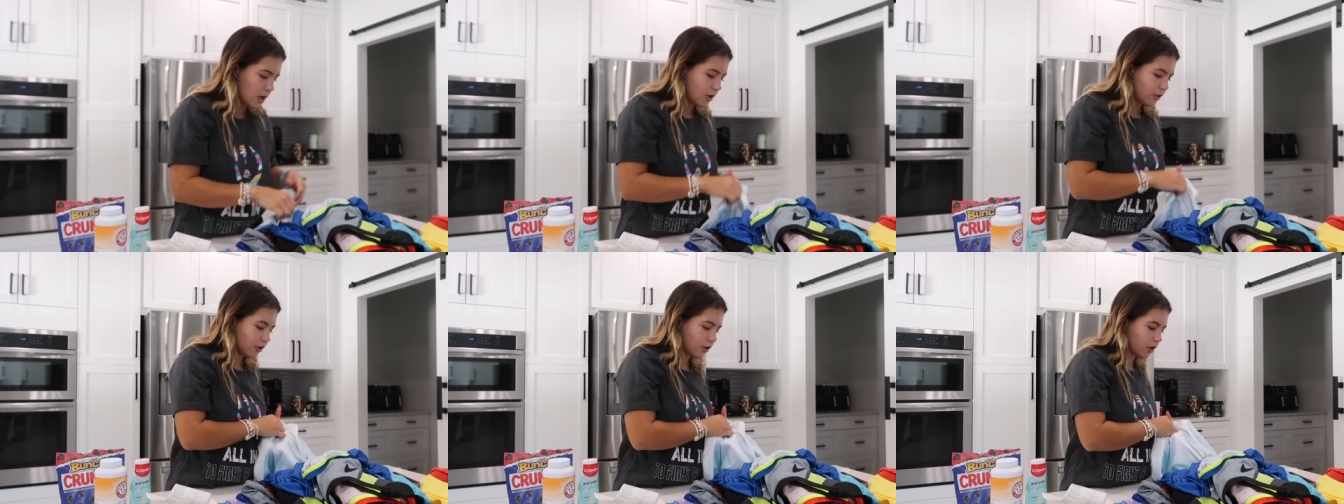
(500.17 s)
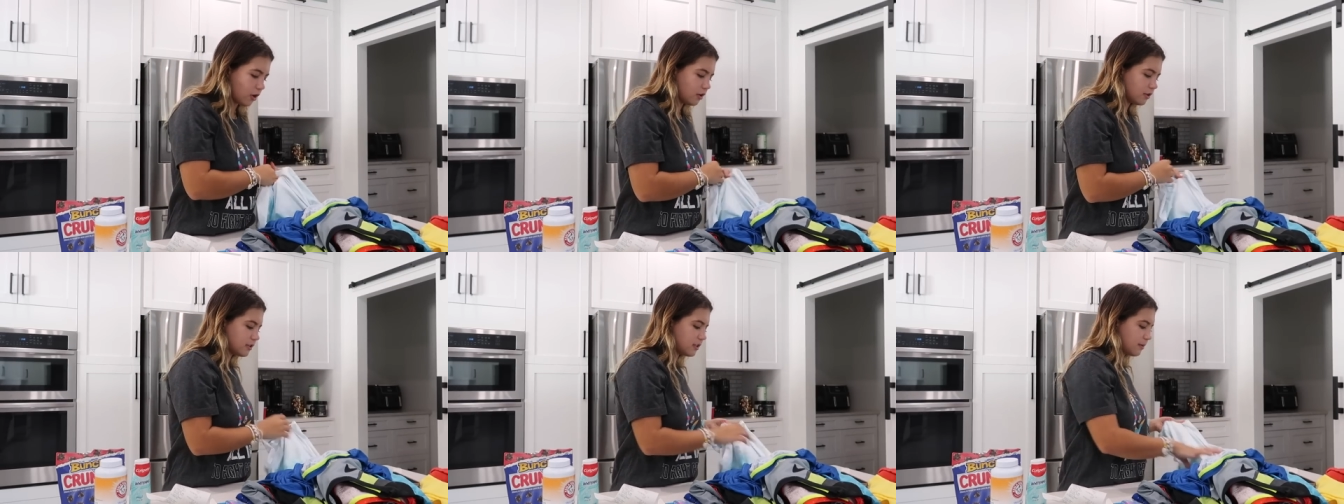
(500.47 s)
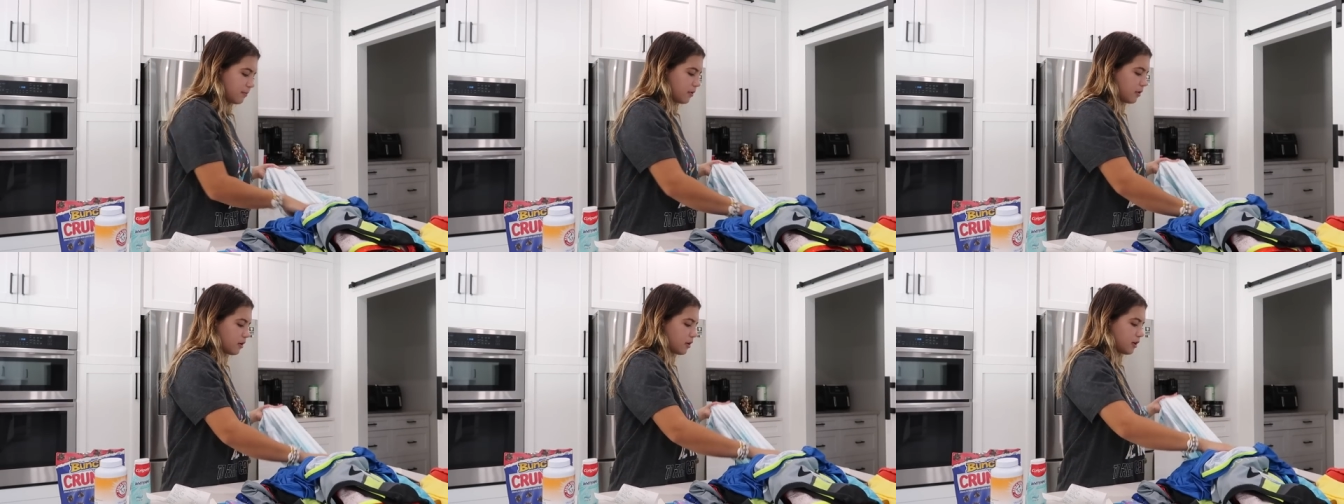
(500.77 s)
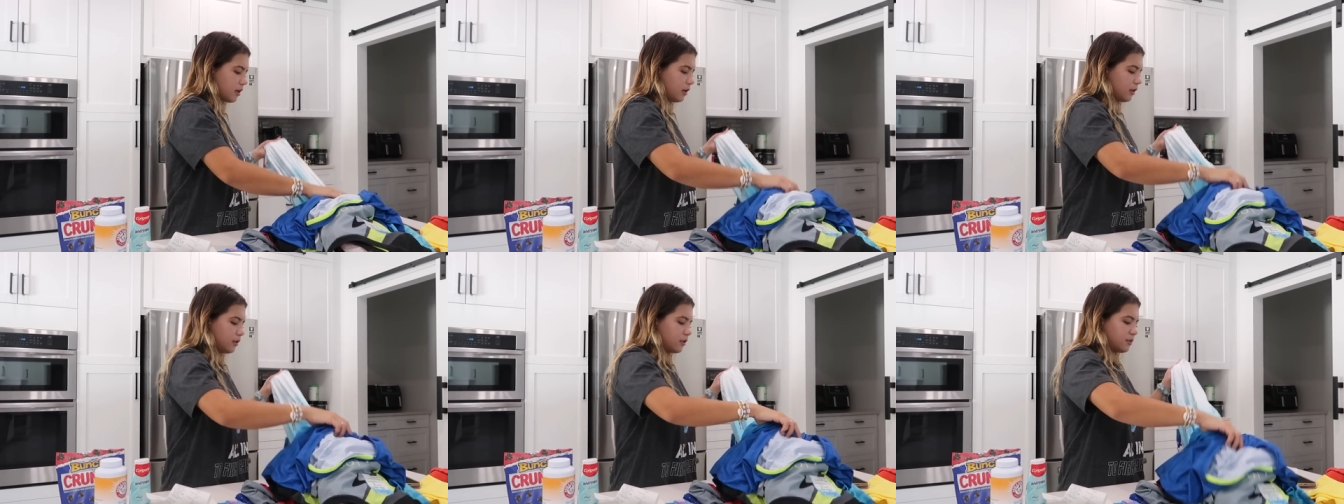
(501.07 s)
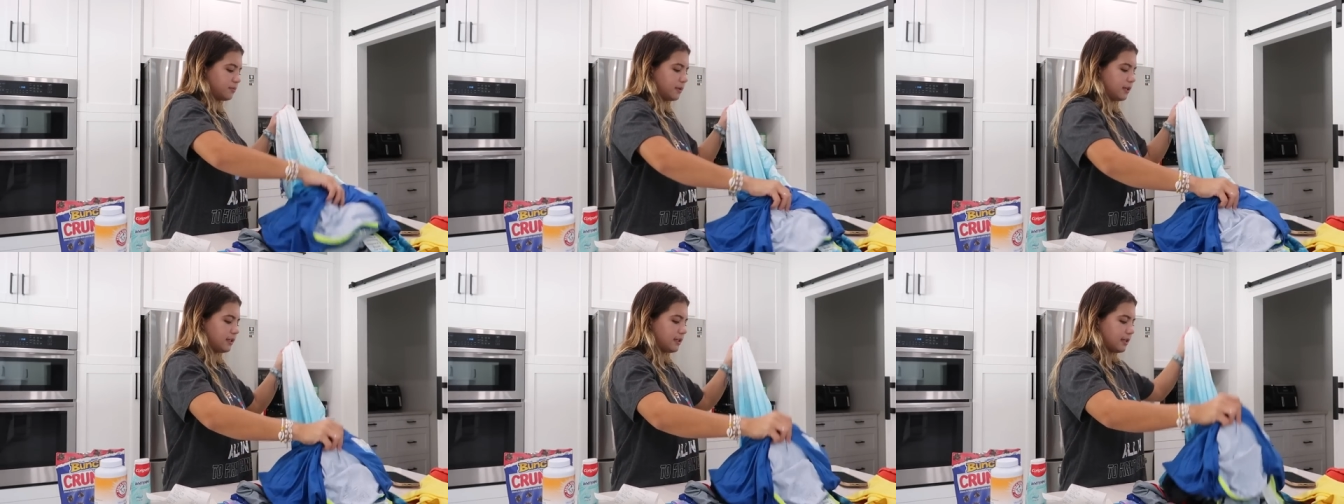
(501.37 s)
They're all similar
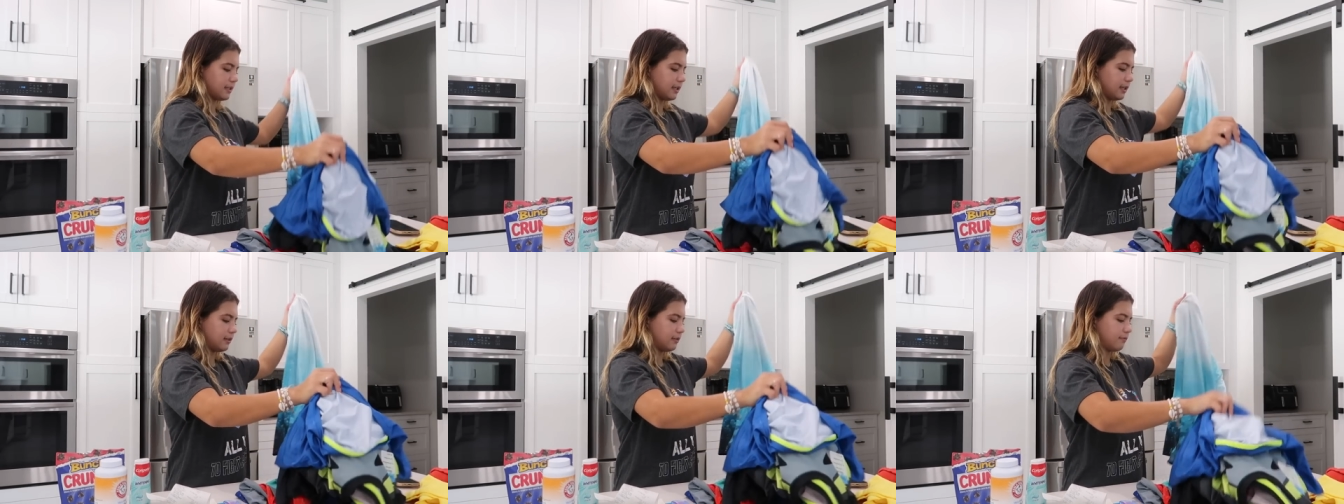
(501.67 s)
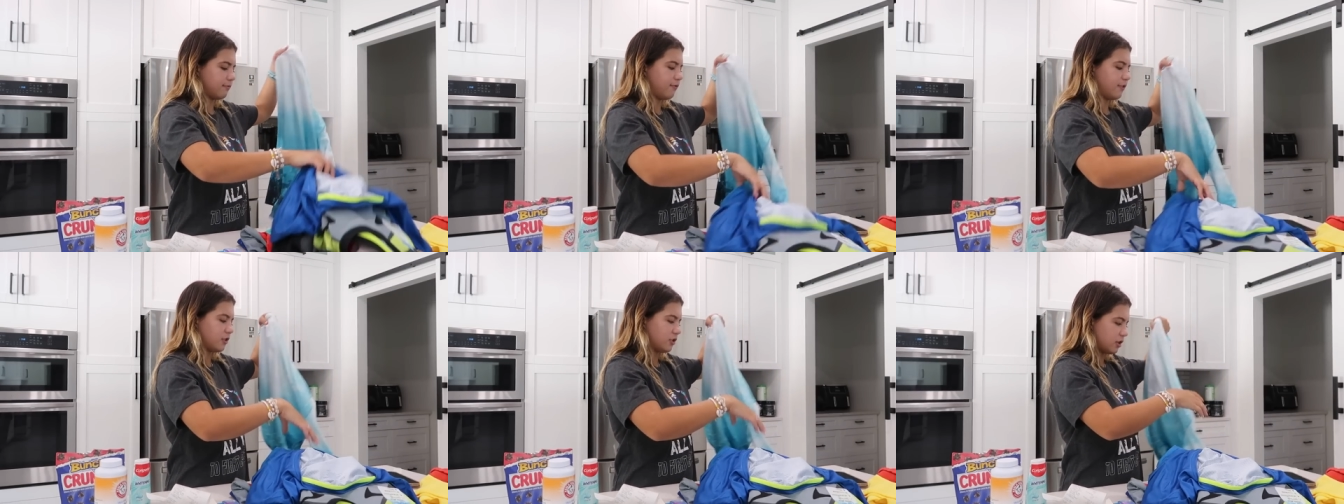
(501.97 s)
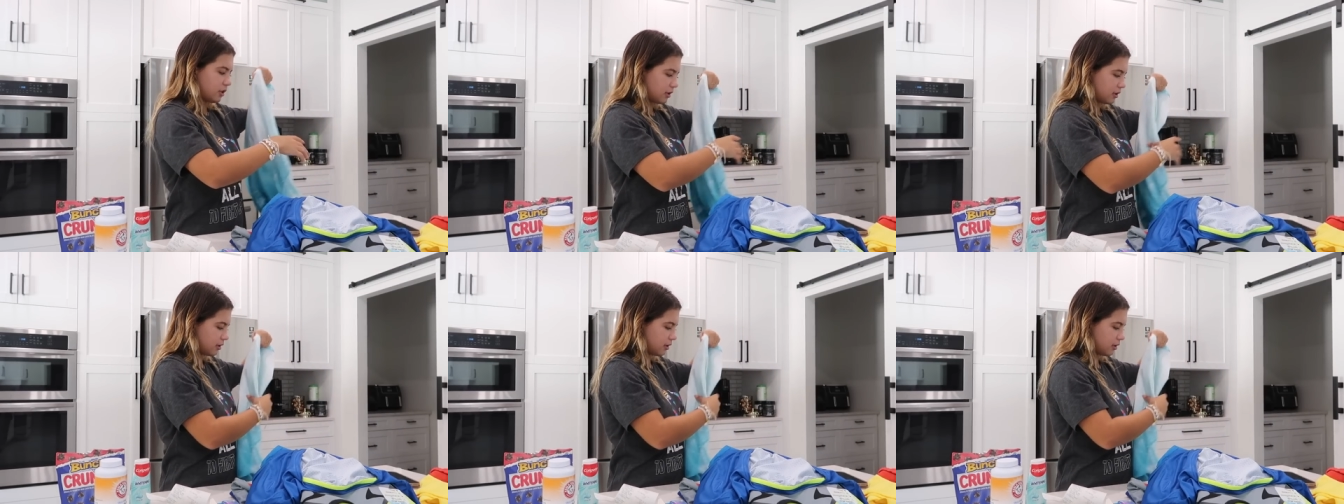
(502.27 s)
colors because that's like fishing